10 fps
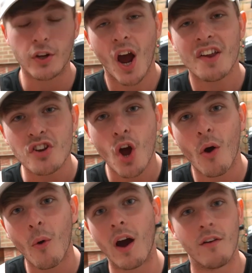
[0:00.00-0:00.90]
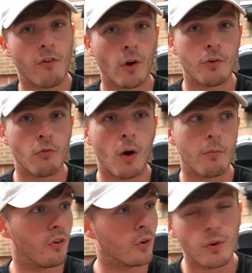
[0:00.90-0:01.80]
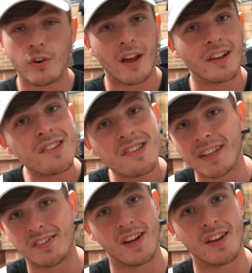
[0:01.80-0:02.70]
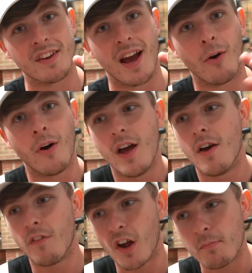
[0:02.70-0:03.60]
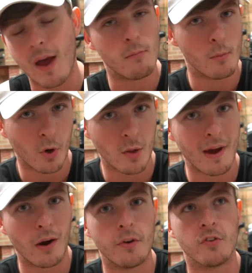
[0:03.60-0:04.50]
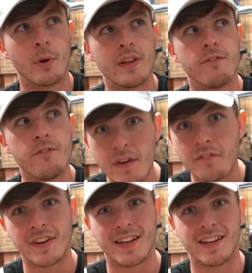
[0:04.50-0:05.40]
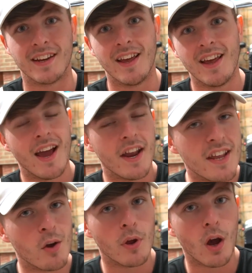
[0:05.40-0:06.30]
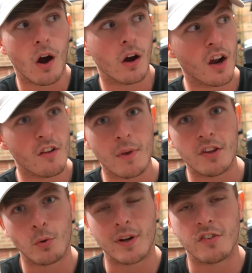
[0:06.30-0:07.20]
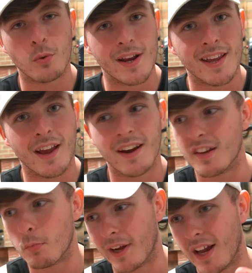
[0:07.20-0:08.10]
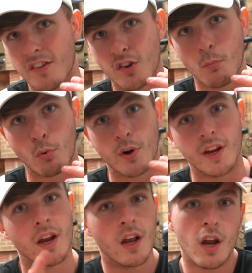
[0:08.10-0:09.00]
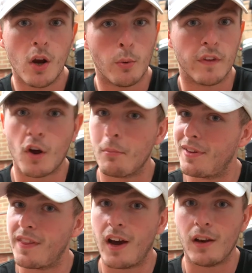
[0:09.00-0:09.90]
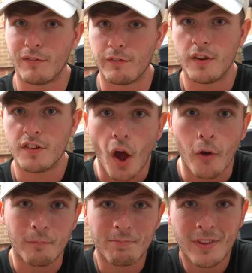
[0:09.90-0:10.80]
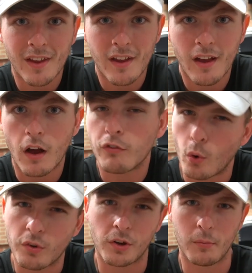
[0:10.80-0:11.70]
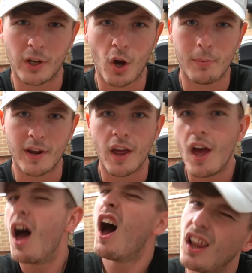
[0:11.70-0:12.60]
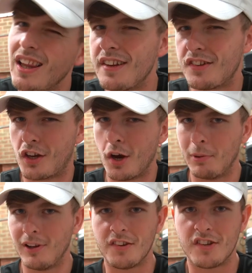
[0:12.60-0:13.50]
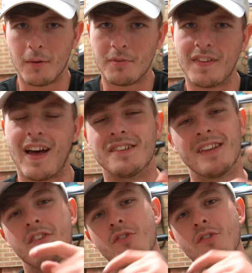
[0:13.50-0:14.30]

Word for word: You guys know I followed Rob for a good like six years now. First met him at Body Power in 2015 and here we are kind of mid 2020 and he's bringing out his own pre with a company that I love. So of course I'm gonna be copping at least a couple of tubs of that, stay